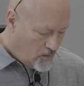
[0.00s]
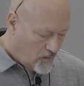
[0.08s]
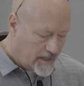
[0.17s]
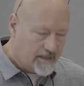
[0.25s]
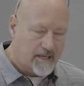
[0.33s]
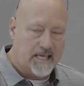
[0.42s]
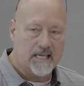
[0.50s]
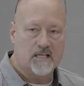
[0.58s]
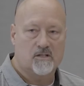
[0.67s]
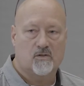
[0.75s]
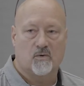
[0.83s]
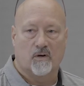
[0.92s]
One of the
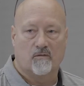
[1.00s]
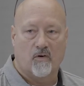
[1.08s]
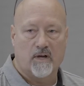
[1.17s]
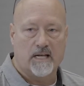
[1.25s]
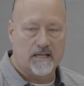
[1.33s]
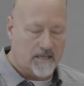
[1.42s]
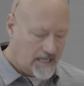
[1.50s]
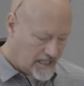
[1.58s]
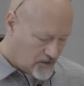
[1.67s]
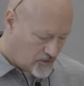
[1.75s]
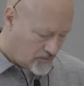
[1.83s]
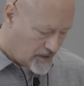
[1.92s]
keys to avoiding
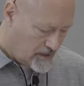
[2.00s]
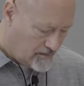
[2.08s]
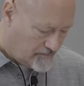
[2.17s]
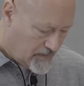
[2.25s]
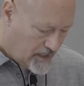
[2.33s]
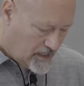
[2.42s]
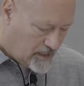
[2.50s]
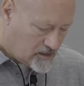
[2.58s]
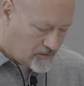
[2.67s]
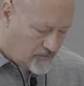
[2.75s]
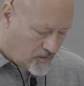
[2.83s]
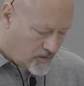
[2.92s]
injury
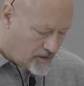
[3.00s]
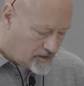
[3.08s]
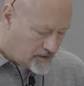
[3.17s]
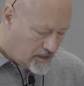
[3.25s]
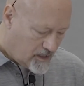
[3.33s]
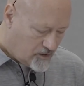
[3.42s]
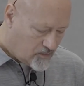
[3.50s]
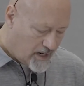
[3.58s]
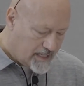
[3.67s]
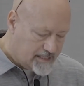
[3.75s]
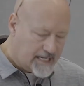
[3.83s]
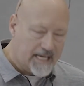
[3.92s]
is, of course,
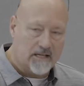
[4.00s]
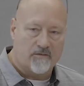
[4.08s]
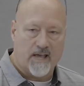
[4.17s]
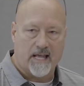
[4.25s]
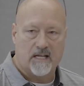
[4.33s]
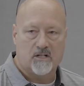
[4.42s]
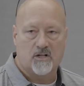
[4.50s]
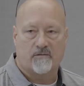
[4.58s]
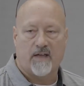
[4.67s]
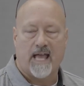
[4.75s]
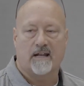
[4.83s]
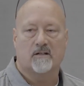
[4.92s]
trying to take advantage
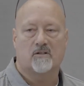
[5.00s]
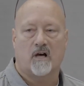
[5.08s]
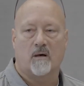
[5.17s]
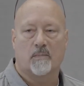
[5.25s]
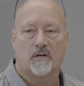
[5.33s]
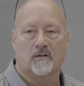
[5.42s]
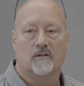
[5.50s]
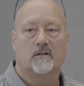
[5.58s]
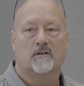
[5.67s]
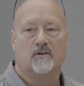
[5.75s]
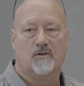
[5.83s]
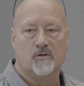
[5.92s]
of anatomical
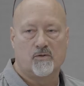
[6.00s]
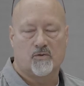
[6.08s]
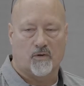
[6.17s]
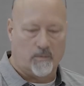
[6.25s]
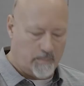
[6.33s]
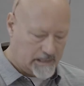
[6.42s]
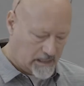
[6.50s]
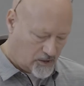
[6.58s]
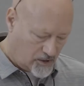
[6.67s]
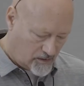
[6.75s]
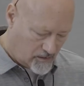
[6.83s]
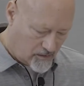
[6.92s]
neutral
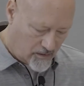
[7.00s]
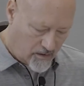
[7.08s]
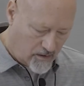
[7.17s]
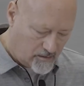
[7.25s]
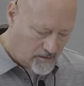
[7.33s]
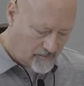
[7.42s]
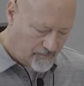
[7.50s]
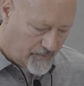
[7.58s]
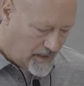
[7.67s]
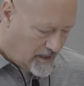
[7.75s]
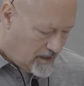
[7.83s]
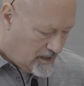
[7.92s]
positions, they're called.
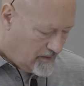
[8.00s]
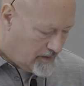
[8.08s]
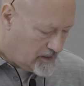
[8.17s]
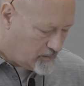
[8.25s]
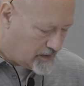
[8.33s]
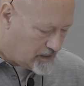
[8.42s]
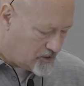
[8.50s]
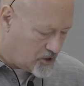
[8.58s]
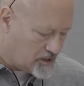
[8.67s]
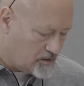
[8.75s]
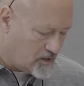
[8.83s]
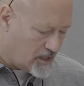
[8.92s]
These
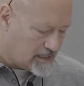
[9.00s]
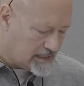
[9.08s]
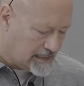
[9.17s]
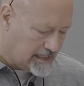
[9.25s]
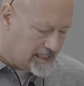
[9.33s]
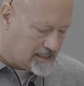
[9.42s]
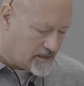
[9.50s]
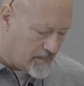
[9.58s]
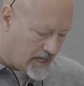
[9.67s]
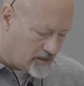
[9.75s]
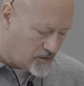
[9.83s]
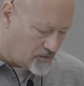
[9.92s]
positions cause the least
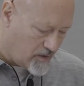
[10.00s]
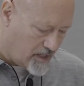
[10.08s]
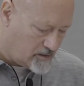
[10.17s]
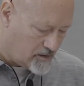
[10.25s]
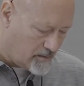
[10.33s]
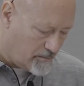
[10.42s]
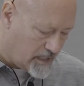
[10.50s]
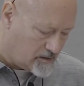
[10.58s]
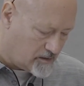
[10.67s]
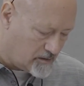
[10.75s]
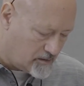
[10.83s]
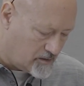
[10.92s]
amount of stress on
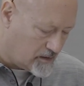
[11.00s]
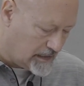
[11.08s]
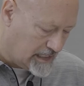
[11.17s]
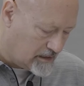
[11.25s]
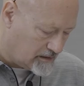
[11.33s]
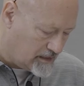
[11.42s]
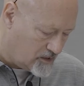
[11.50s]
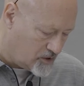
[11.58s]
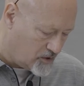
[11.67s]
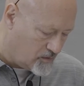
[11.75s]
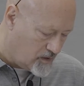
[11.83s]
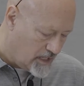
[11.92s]
musculoskeletal
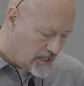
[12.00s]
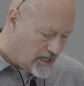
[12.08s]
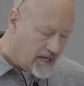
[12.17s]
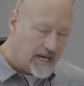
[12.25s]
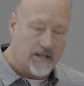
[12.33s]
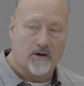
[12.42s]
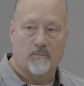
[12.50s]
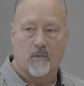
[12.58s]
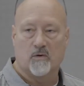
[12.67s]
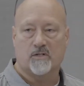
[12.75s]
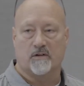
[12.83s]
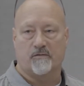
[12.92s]
tissue, and they're
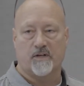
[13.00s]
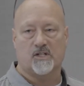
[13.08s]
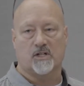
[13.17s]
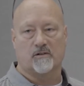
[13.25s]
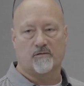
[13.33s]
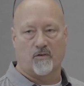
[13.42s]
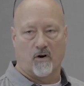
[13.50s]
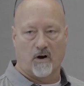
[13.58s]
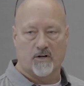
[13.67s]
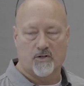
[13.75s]
most efficient for our